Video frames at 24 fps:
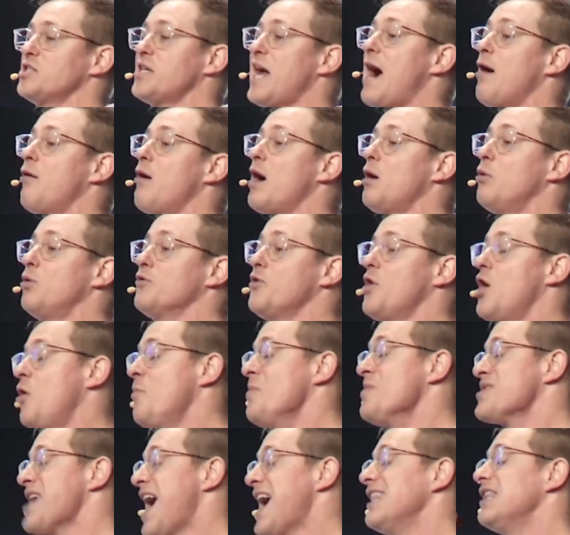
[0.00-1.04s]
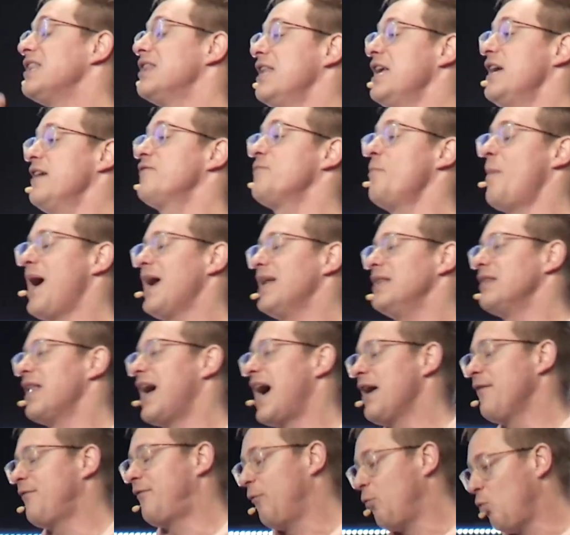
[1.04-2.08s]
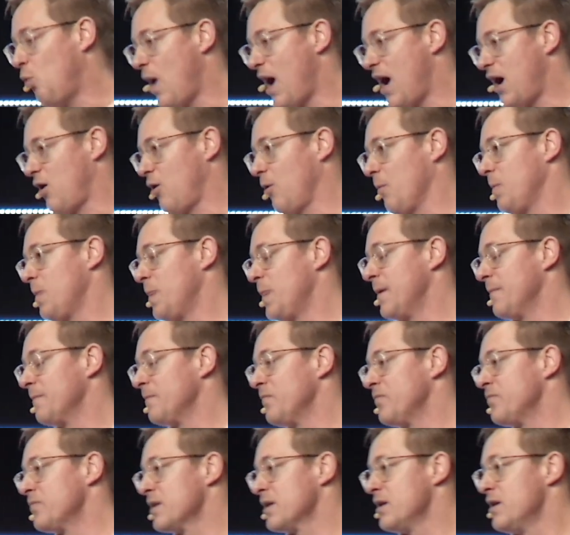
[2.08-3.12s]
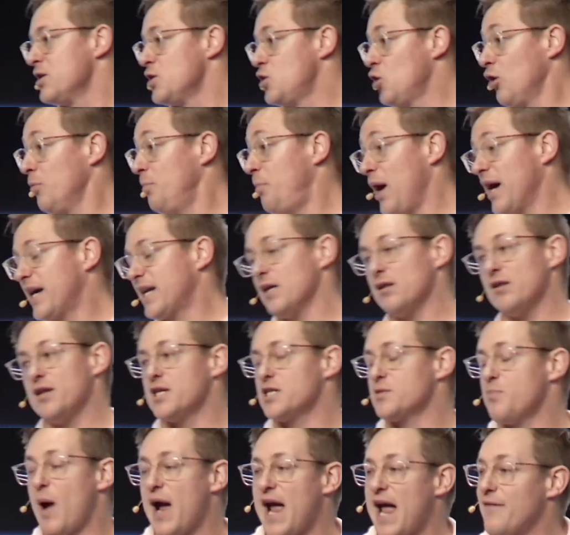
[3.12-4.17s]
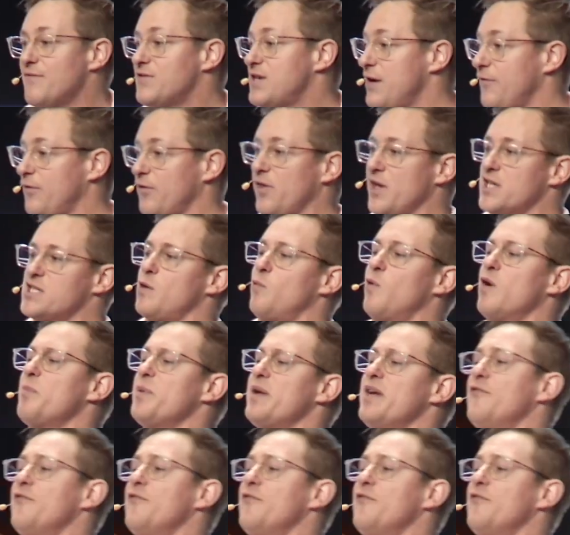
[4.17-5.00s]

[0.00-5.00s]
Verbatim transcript: how I will know I lived my life well. Your bucket list might have different things. I want to be